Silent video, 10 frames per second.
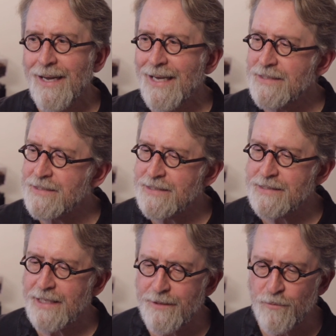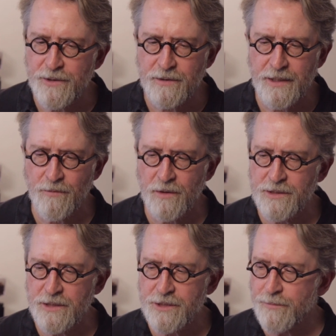And it's the same with your network
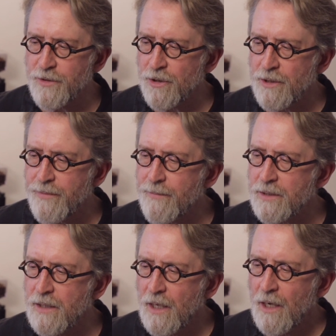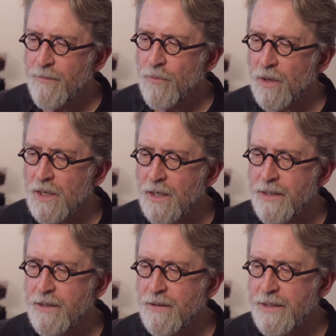system. You're going to be able to more
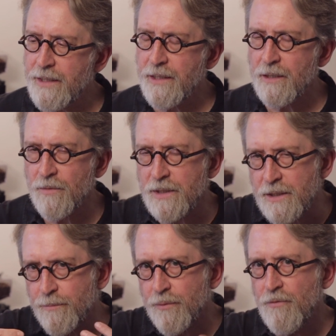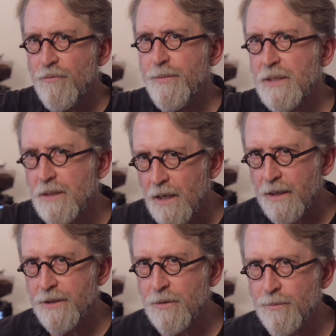clearly hear, with the improvement in
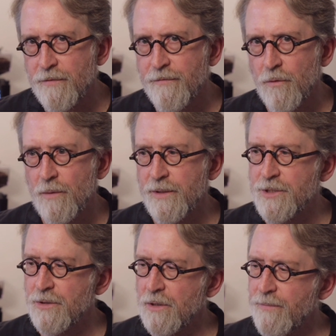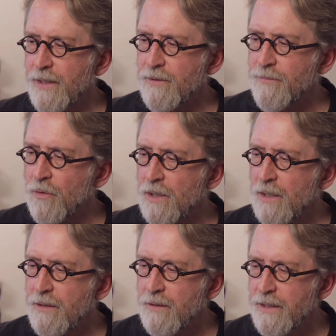audio performance, you're going to be able to more
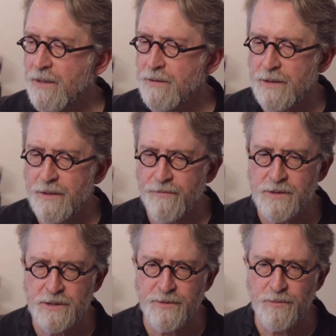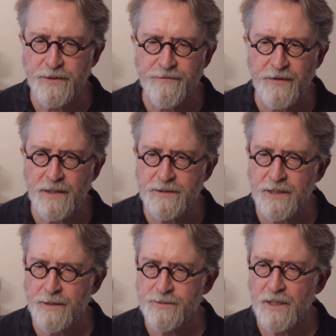clearly hear the differences between file
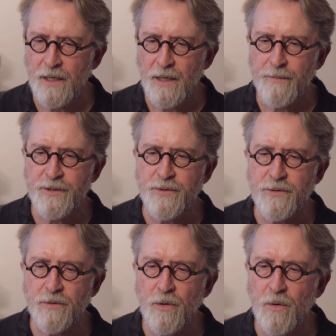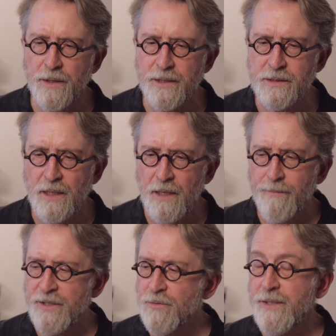types, between recordings,
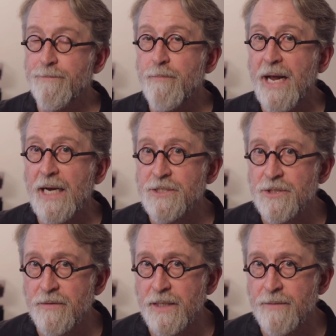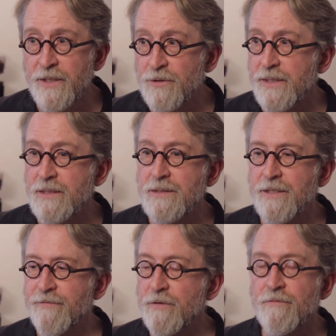between mastering, between
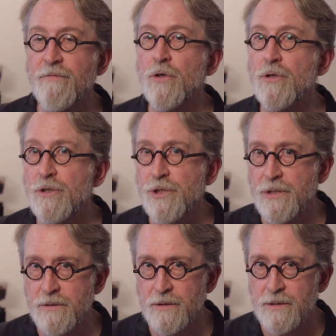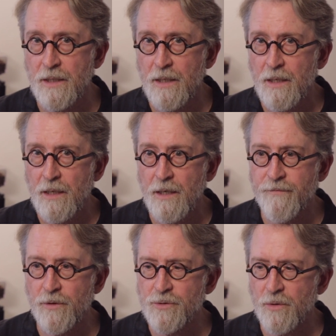different versions of
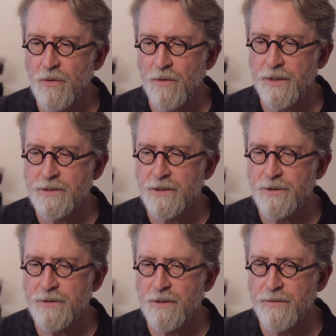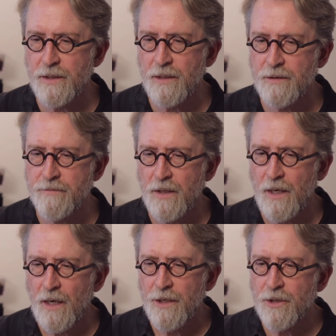those recordings that you know and love.
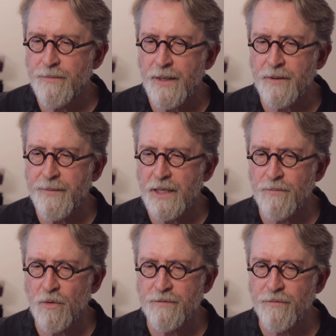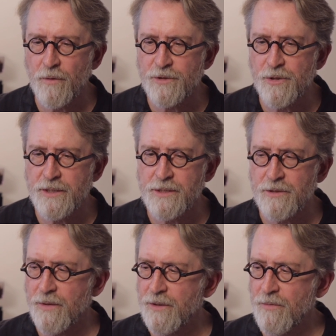You're going to be able to make a more informed choice as
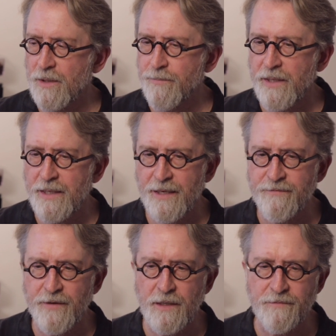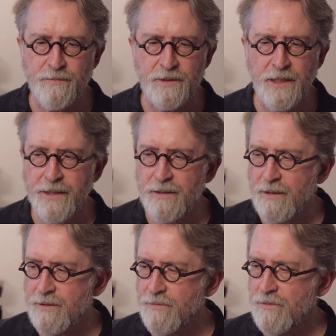to whether you want to play that file from Tidal
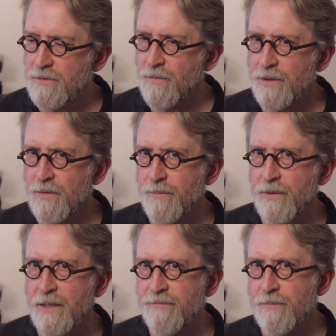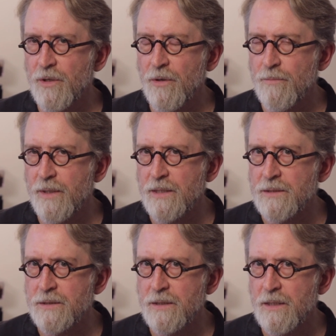on Roon or whether you want to play it from
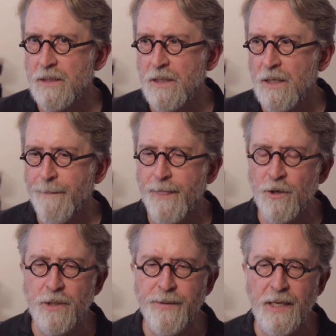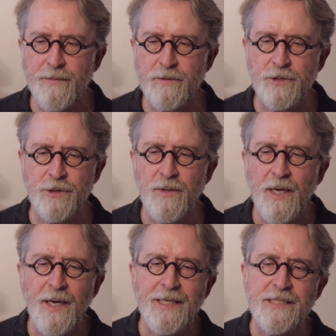Qobuz. You're going to be able to
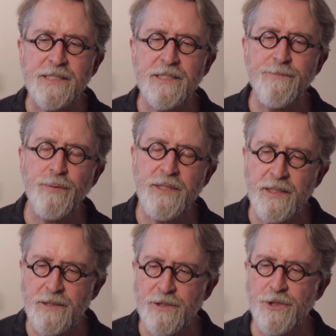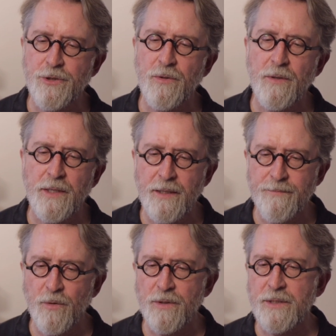simply enjoy
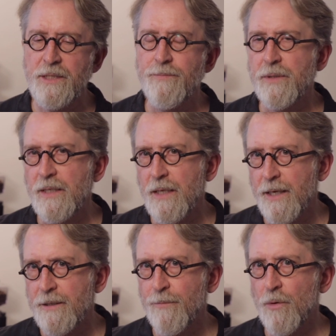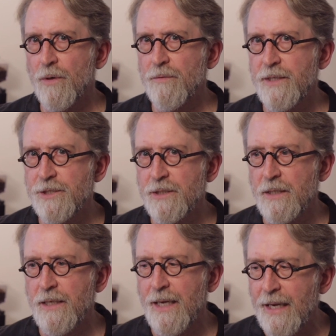more deeply and more
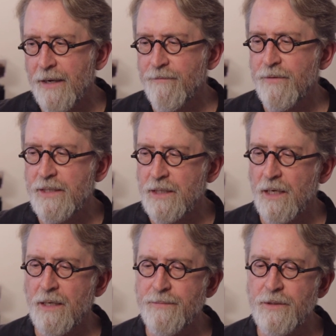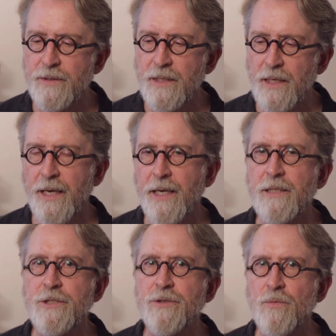richly every time you
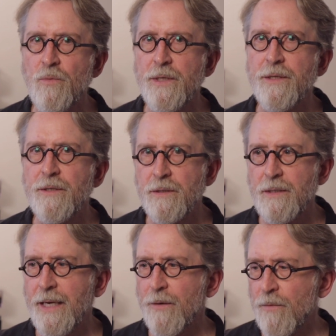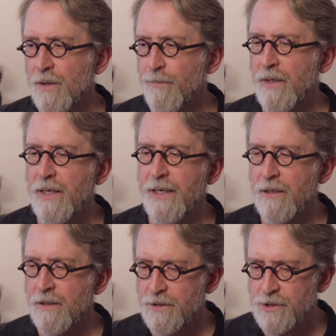engage with your network
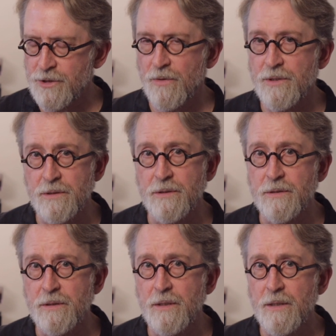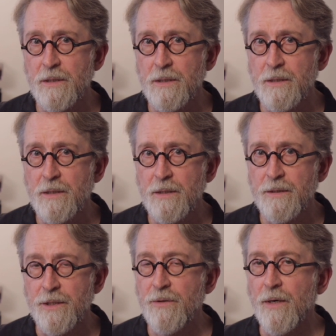player sources
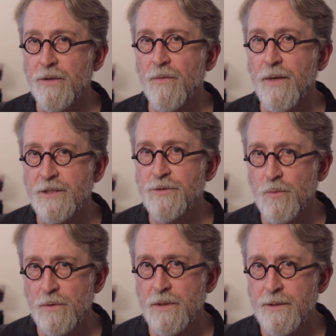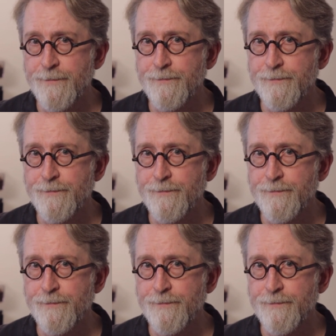than you otherwise would.